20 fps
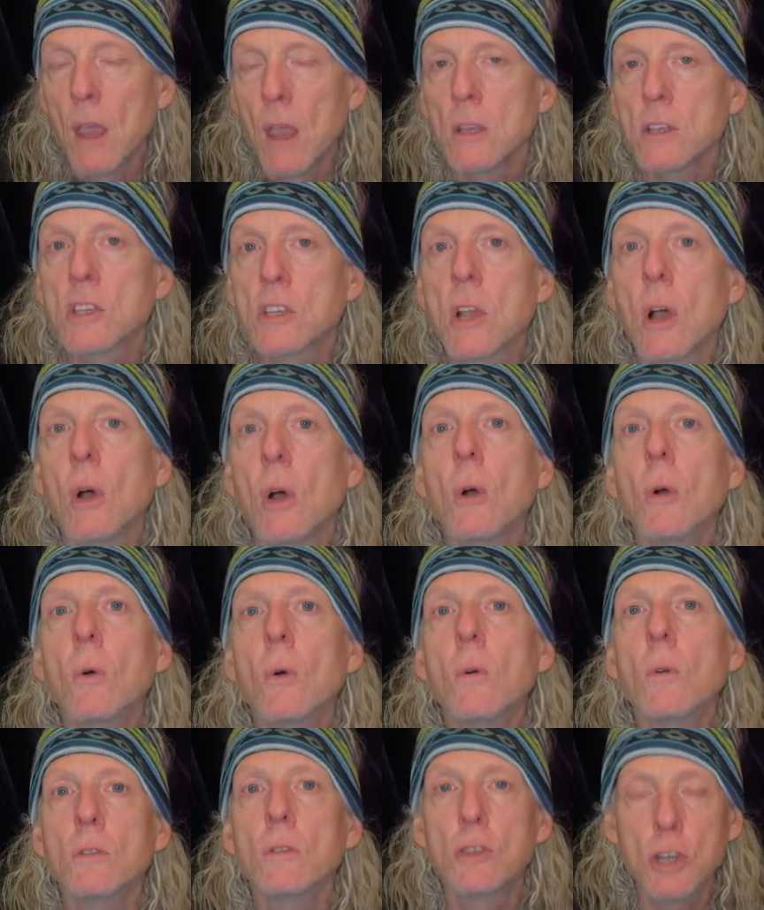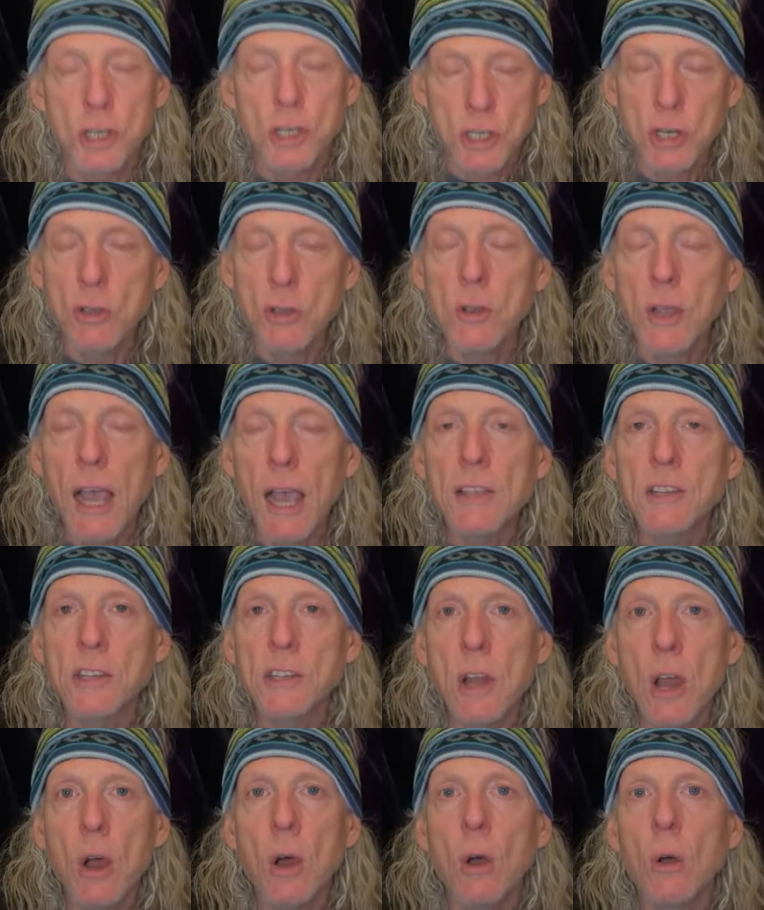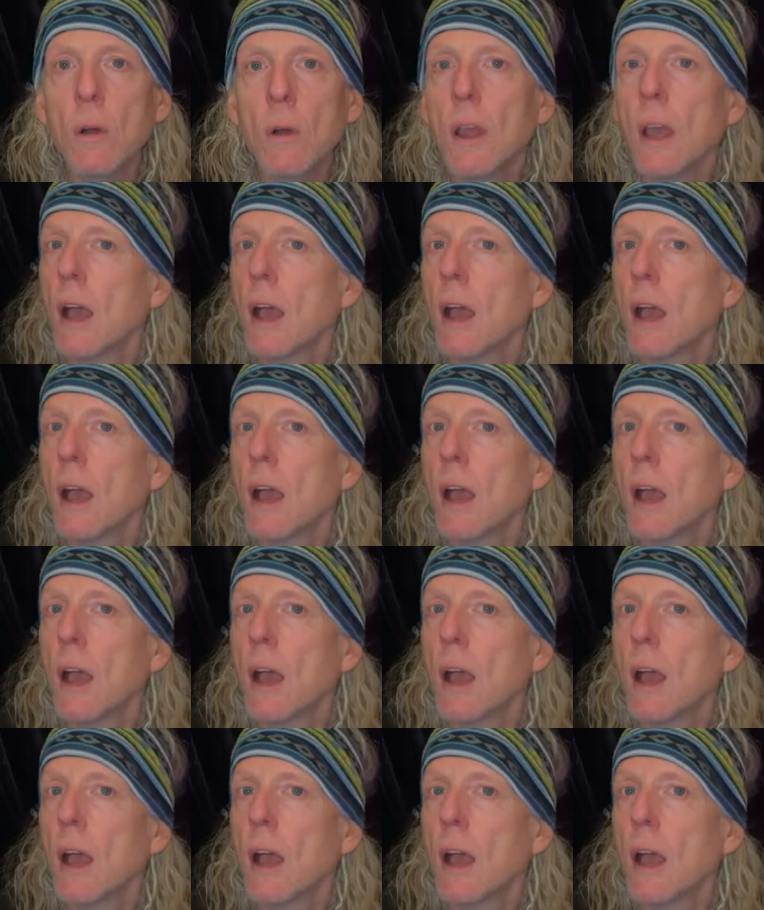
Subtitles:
So just so you guys know,